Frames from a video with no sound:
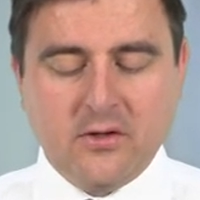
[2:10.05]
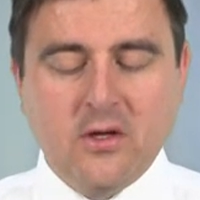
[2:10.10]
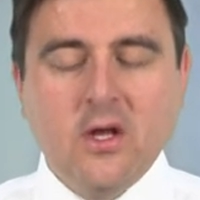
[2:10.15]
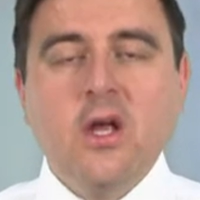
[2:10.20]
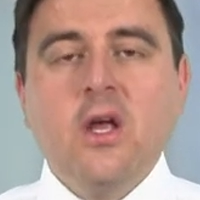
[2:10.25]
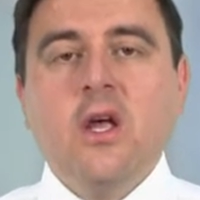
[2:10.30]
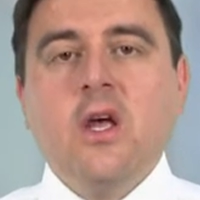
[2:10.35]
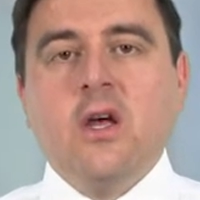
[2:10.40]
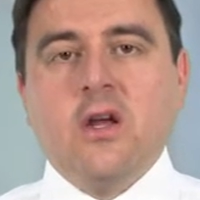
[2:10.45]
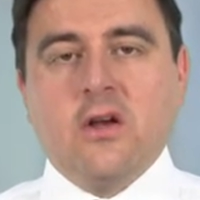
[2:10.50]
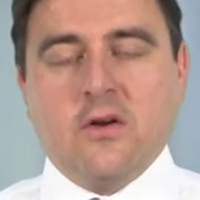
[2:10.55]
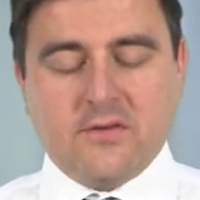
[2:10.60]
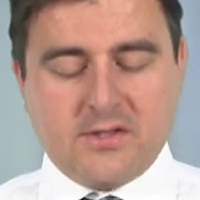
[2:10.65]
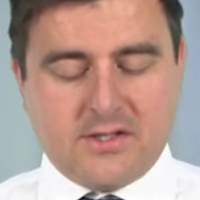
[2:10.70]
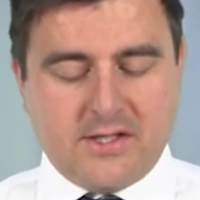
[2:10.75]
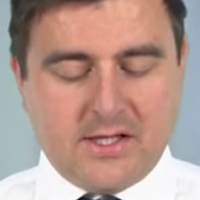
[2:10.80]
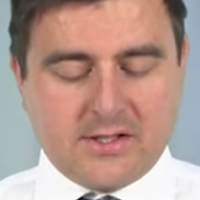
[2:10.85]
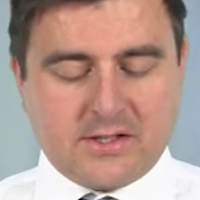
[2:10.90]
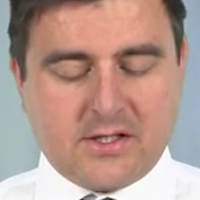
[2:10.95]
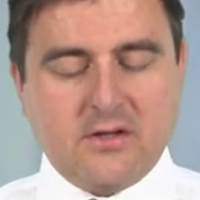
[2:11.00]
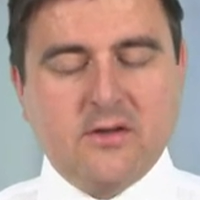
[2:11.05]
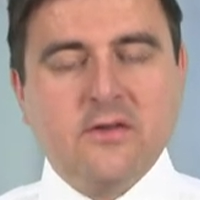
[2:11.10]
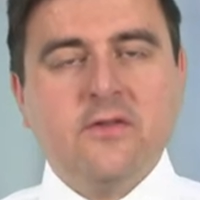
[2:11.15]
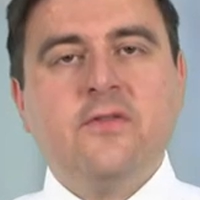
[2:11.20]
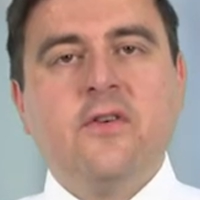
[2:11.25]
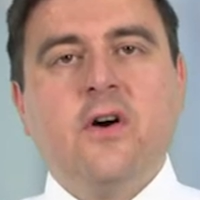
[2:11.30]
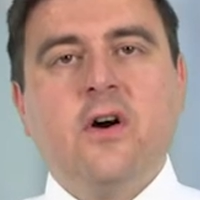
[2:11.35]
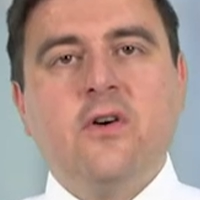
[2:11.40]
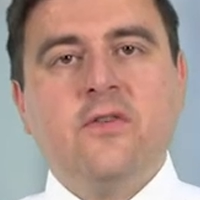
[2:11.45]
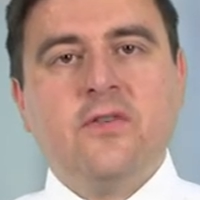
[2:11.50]
And obviously that's going to
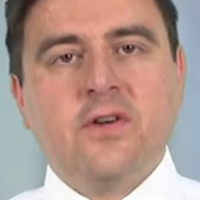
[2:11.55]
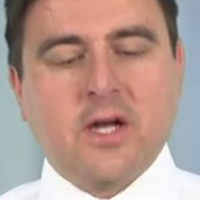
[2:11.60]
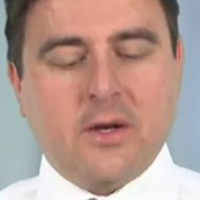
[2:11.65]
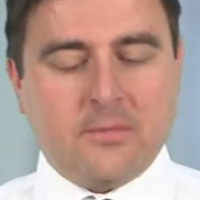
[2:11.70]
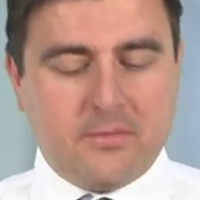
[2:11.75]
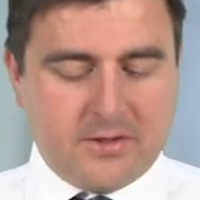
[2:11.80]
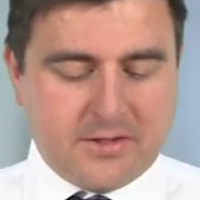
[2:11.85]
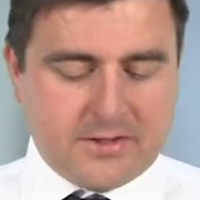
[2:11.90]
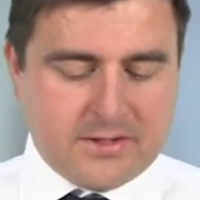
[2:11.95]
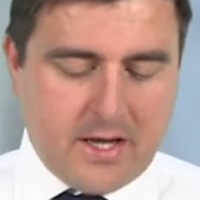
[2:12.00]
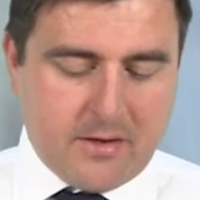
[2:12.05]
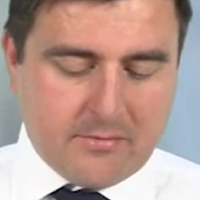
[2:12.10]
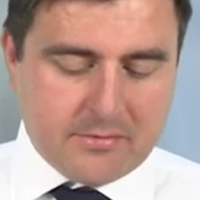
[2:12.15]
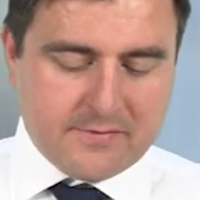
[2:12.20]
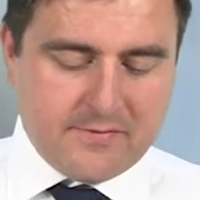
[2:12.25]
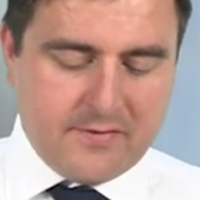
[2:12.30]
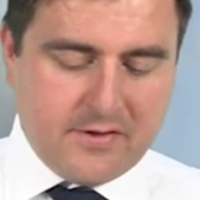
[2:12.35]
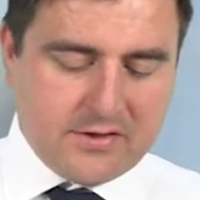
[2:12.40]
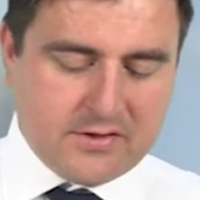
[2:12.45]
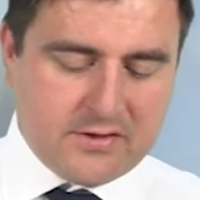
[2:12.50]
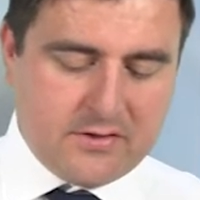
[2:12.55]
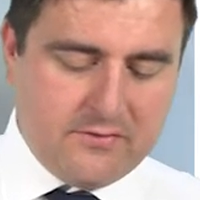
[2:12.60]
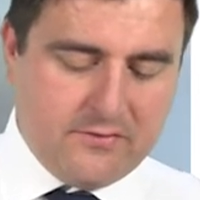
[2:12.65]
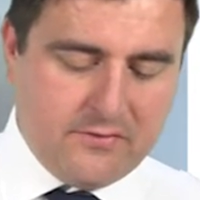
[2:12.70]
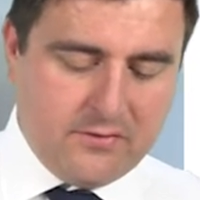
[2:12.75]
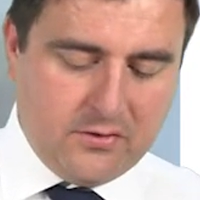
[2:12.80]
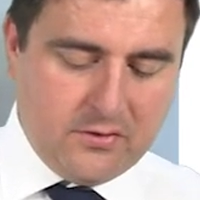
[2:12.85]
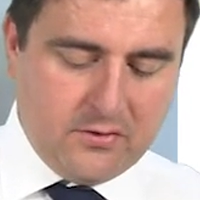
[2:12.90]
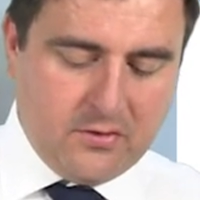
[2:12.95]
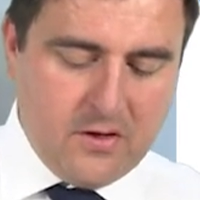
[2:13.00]
involve a couple of steps. First
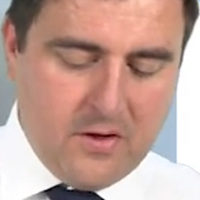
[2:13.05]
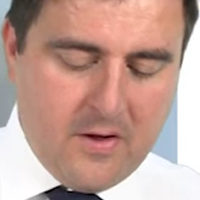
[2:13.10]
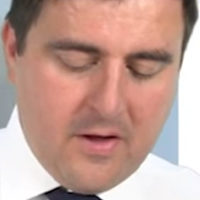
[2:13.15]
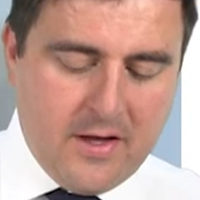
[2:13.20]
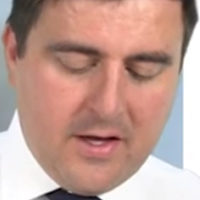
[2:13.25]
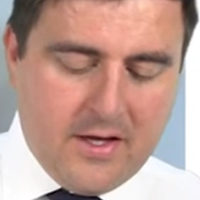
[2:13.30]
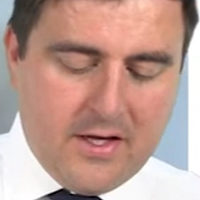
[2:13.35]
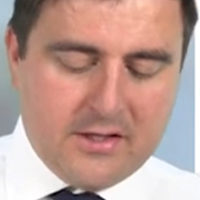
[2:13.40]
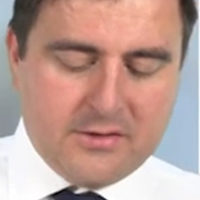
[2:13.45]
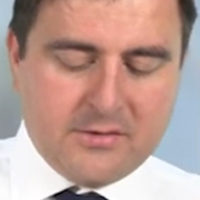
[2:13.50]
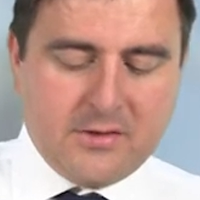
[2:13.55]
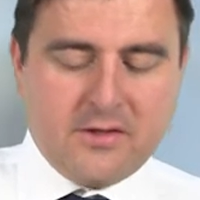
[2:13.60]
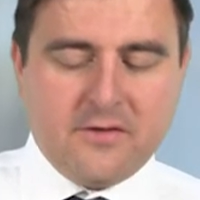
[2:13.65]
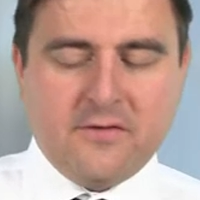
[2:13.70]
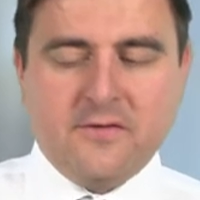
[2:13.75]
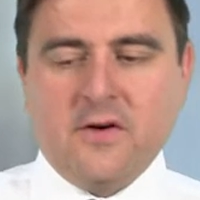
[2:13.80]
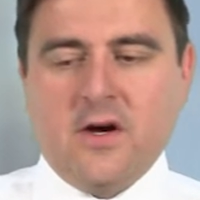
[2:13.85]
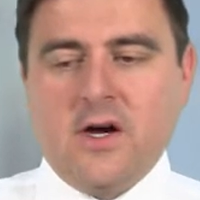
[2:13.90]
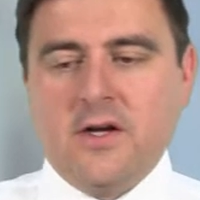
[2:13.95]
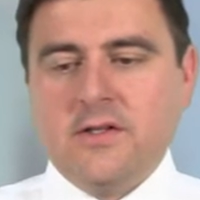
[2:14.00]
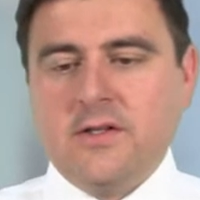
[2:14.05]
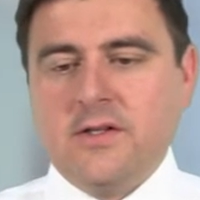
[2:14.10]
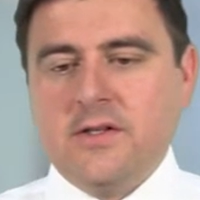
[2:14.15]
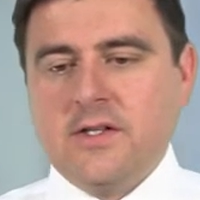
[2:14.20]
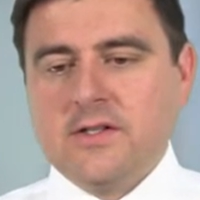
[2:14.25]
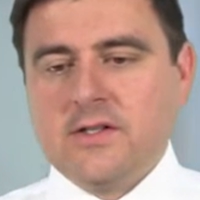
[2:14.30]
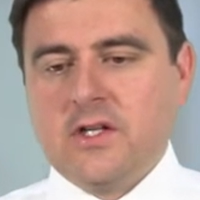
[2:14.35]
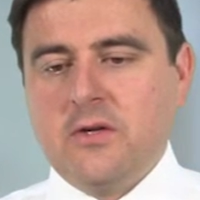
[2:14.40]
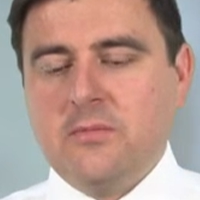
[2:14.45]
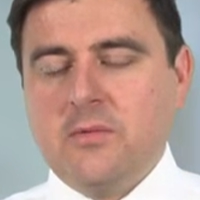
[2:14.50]
of all, is we're going to find that
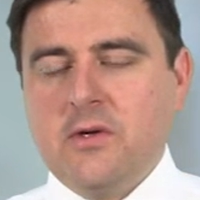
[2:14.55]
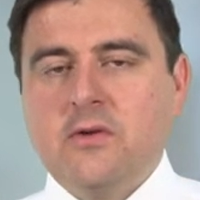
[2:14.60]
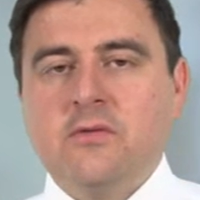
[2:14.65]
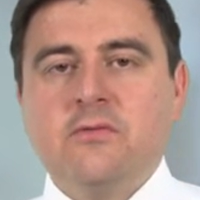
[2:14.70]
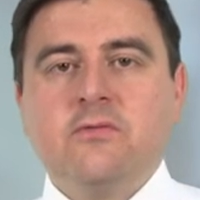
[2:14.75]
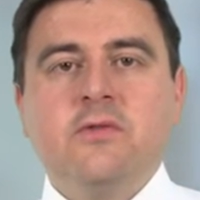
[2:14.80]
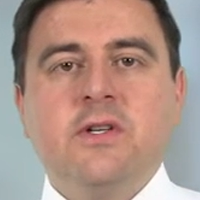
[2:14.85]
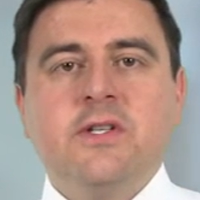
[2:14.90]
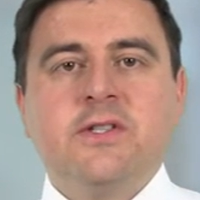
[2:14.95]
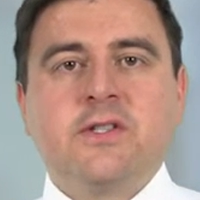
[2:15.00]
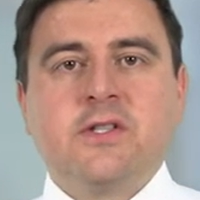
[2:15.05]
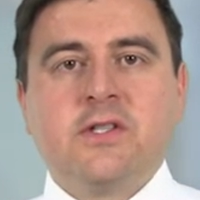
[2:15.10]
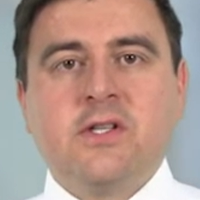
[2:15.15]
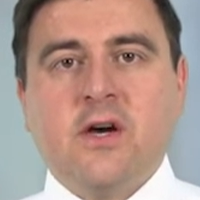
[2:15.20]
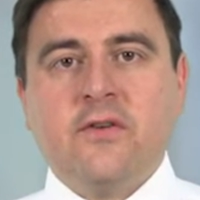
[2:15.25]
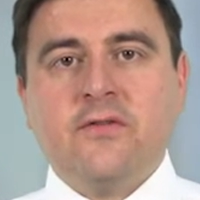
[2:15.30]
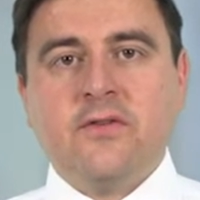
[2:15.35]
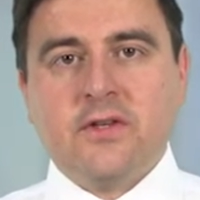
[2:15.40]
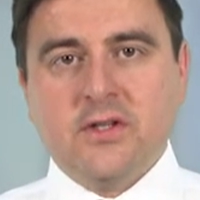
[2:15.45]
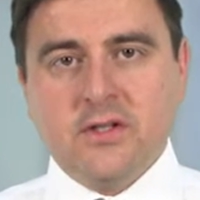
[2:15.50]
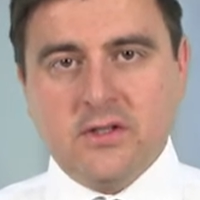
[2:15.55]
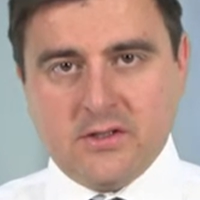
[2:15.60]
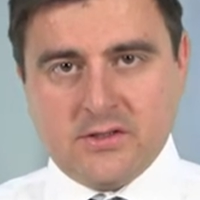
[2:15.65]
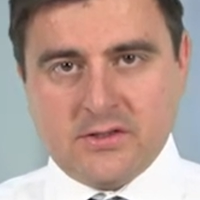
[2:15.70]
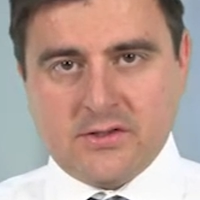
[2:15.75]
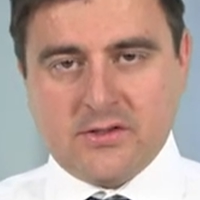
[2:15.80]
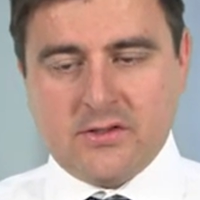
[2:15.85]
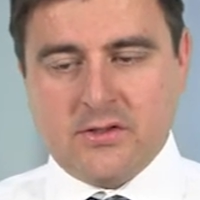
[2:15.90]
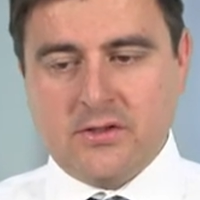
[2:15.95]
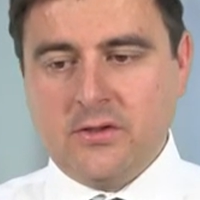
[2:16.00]
there's going to be a risk
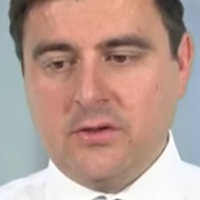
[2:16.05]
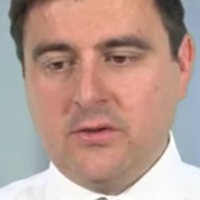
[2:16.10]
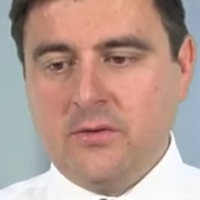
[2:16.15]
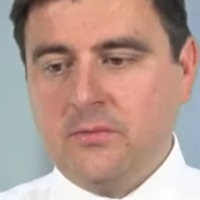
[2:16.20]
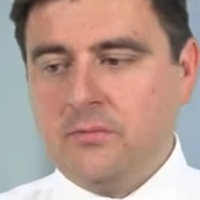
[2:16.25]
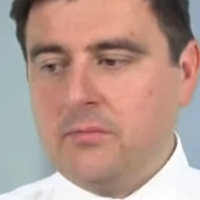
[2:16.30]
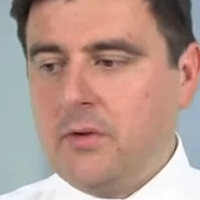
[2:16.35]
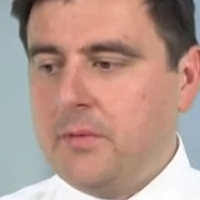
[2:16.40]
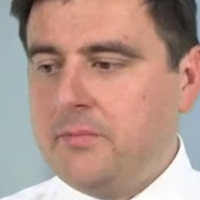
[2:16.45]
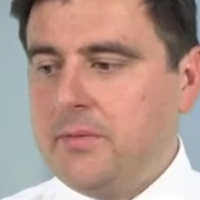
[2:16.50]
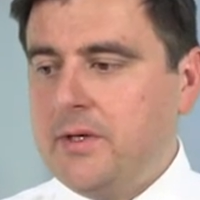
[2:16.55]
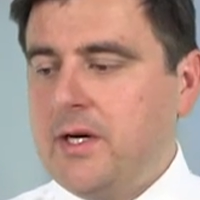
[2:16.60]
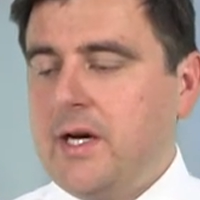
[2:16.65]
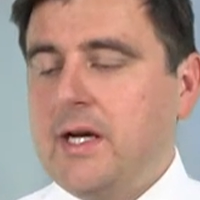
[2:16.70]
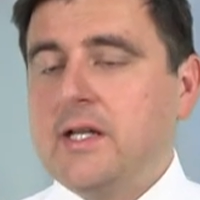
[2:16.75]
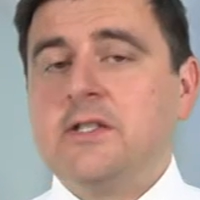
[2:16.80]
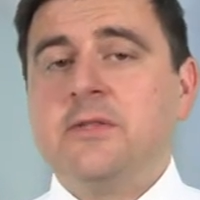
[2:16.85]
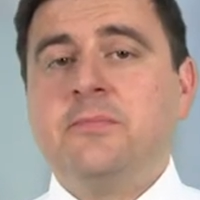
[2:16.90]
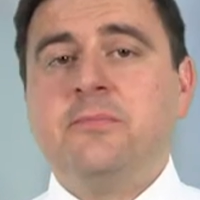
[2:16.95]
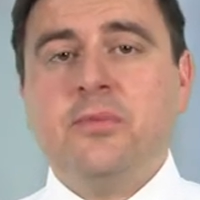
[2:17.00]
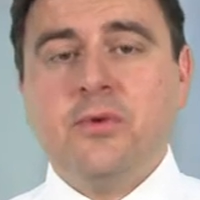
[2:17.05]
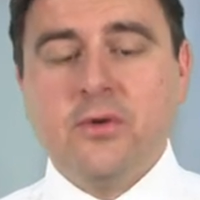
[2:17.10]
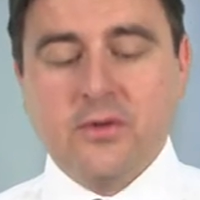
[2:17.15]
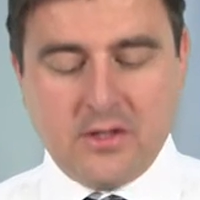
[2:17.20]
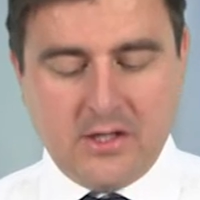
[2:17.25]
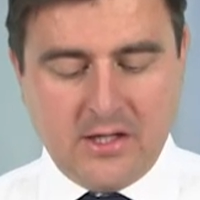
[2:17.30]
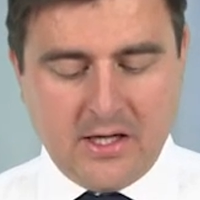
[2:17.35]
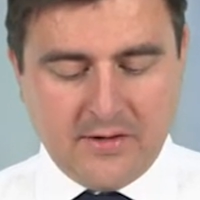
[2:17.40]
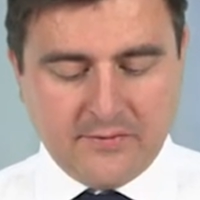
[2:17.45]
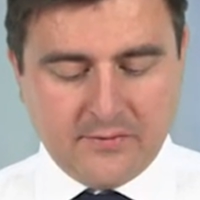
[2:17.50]
governance who might be at a
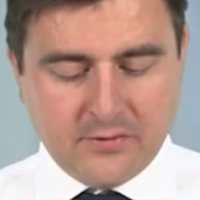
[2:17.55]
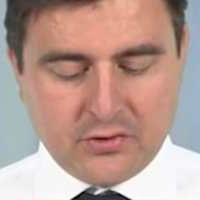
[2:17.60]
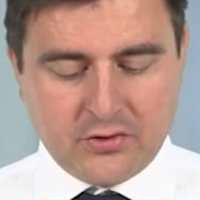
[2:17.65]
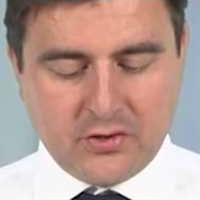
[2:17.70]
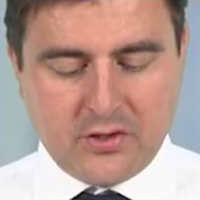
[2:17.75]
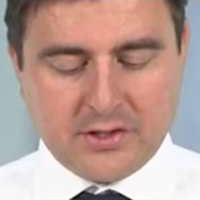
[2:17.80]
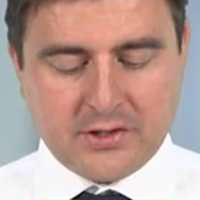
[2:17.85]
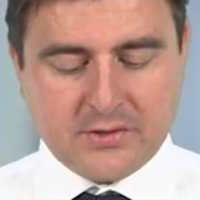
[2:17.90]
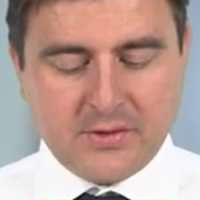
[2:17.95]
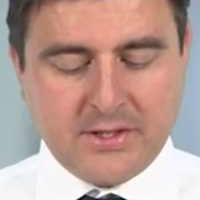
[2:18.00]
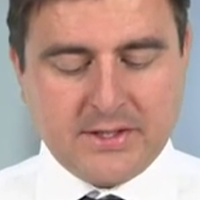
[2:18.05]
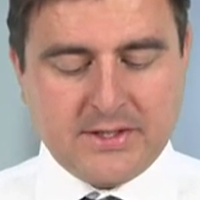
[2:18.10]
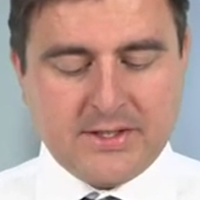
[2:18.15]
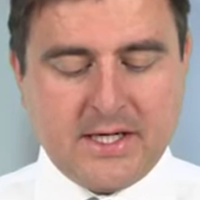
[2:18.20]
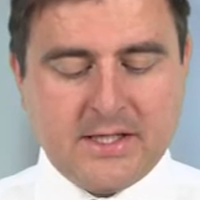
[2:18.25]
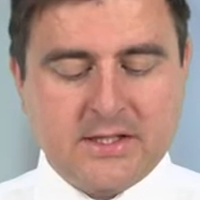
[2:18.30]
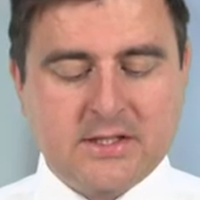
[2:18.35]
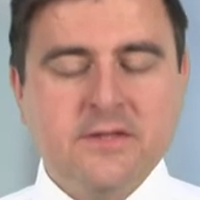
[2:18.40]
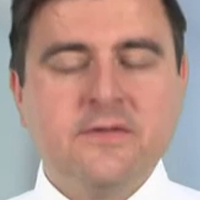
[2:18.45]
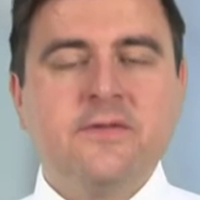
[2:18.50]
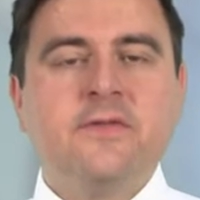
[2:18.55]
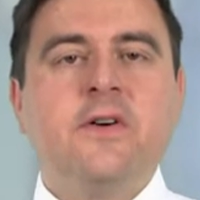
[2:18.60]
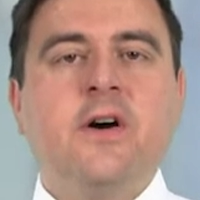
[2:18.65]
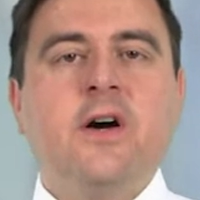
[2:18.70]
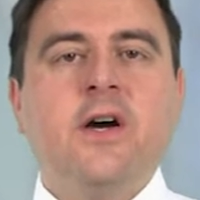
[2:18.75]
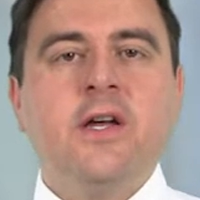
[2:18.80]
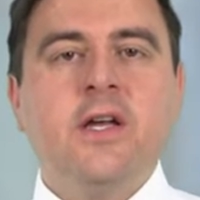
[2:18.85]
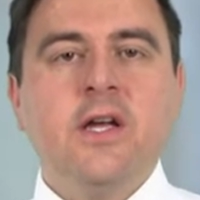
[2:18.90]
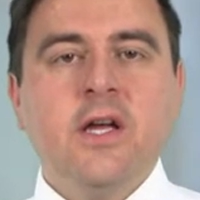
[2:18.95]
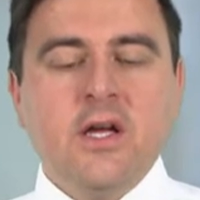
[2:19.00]
board level trying to
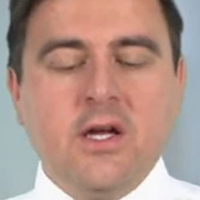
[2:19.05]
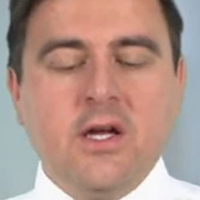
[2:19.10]
identify